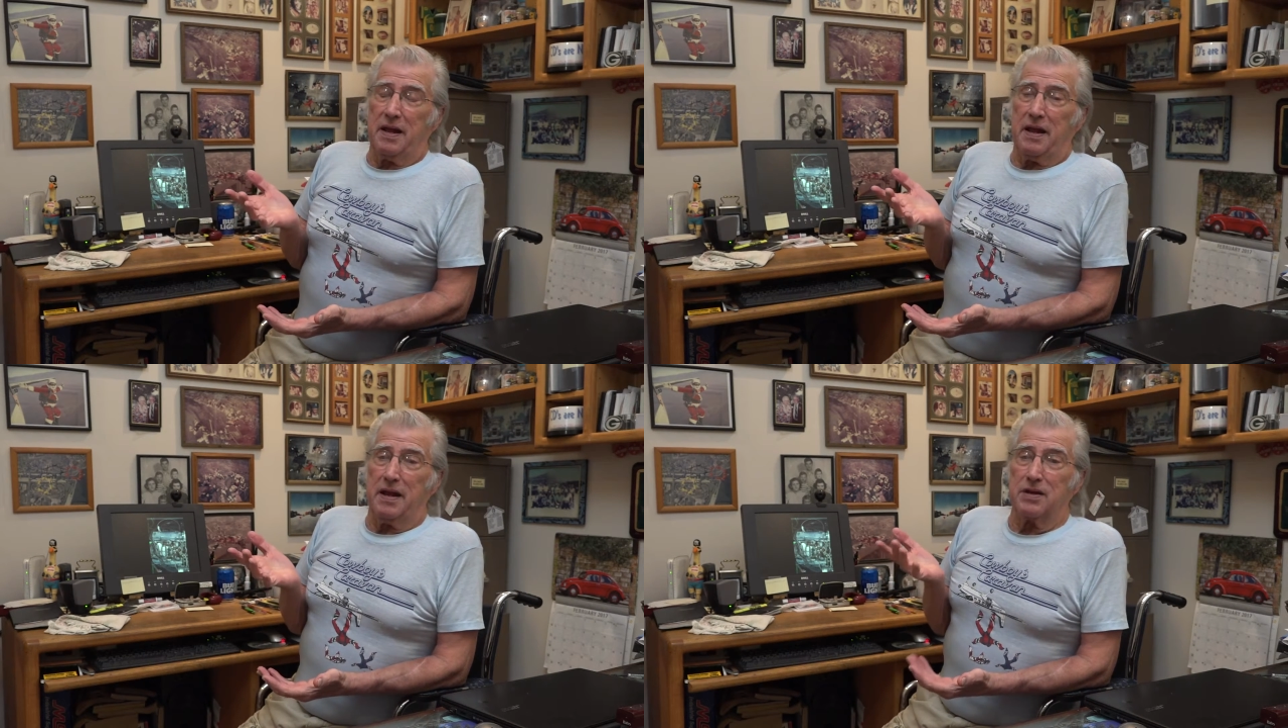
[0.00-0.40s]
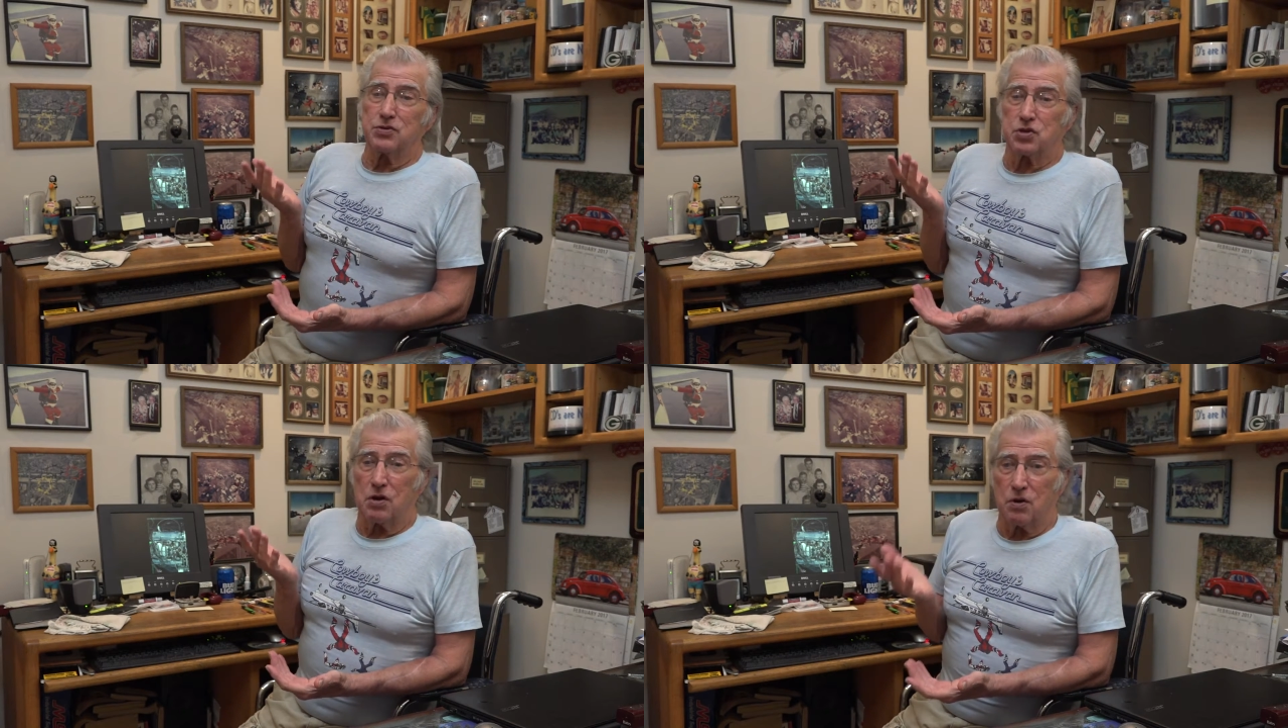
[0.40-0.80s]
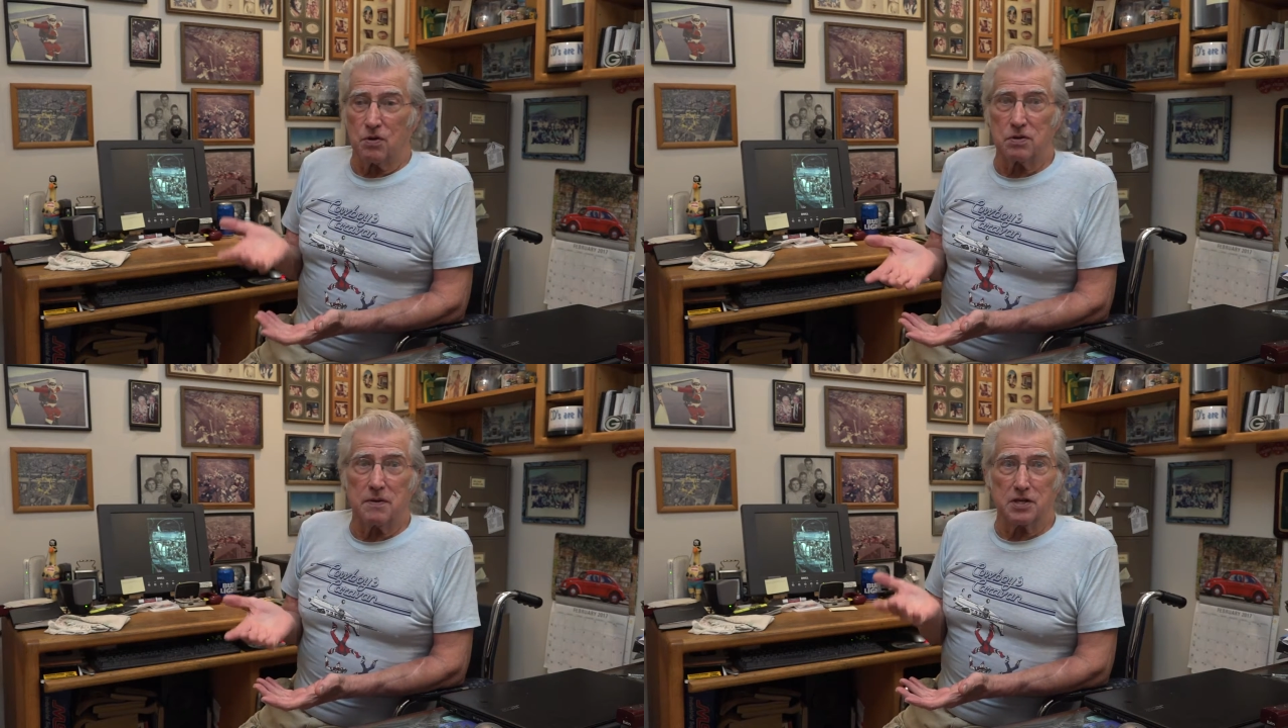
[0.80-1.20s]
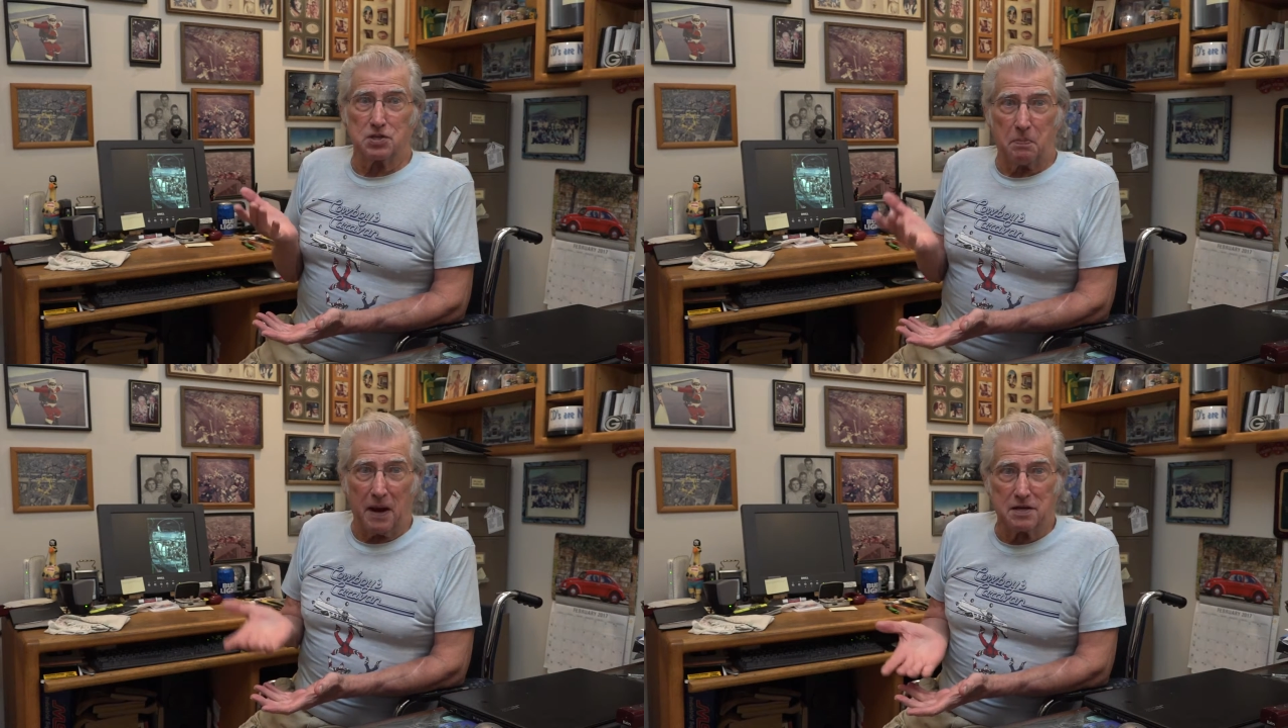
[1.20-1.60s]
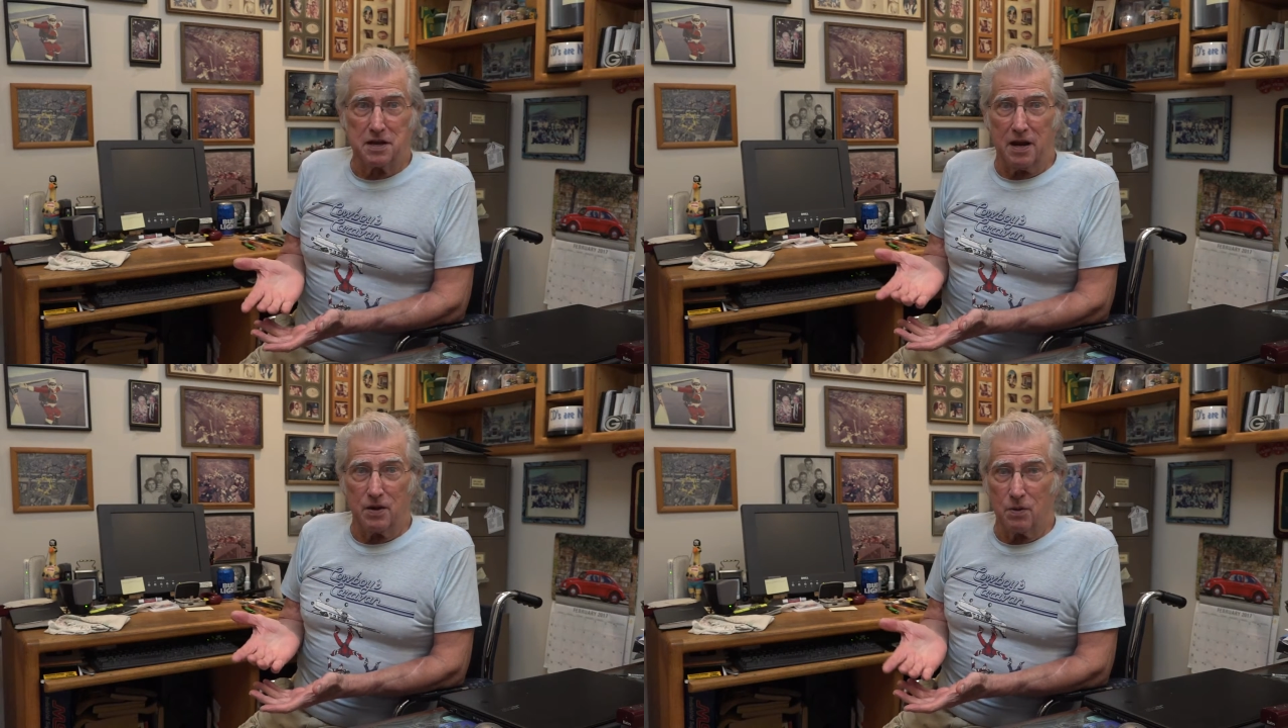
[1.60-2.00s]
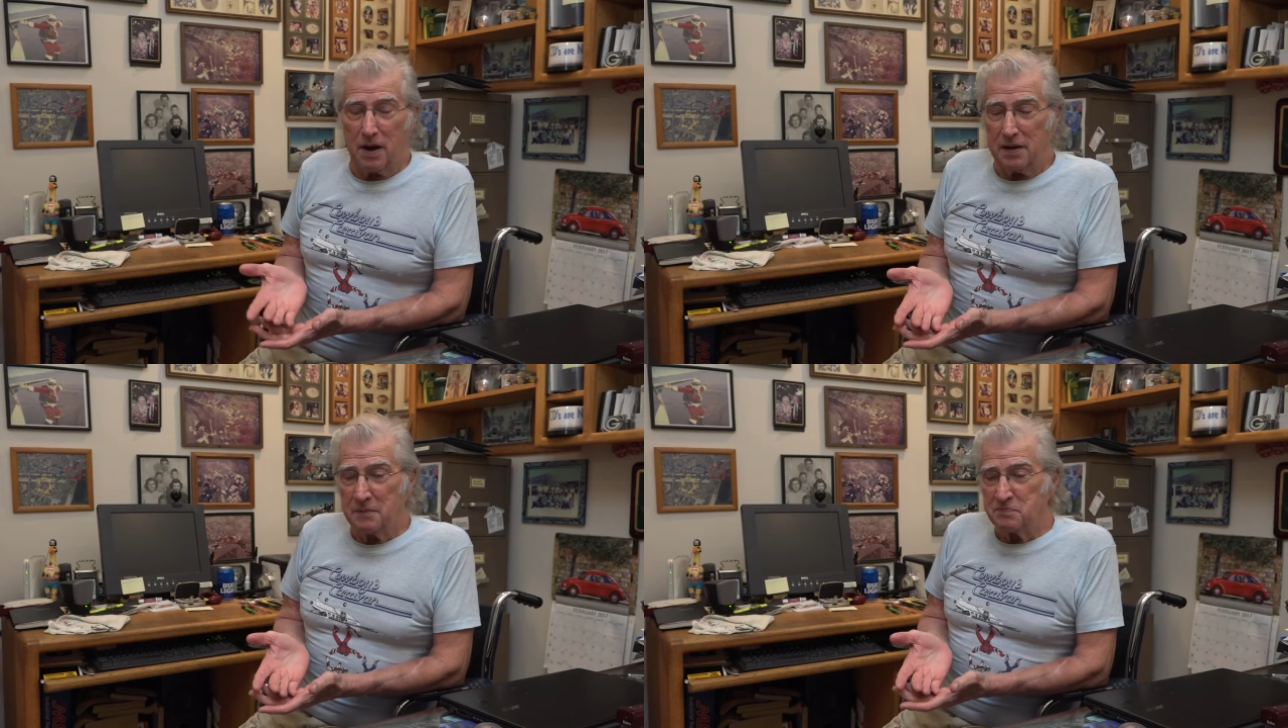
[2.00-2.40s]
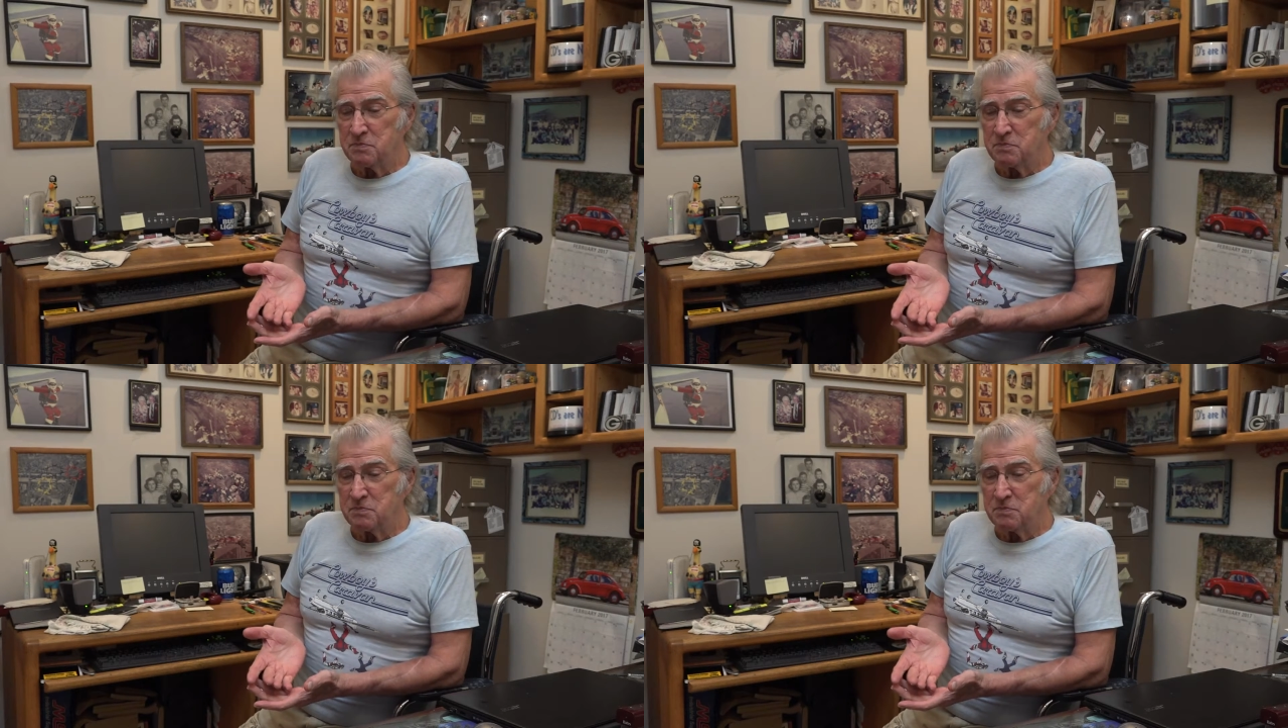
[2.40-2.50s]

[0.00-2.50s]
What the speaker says: is hurt a spectator, right?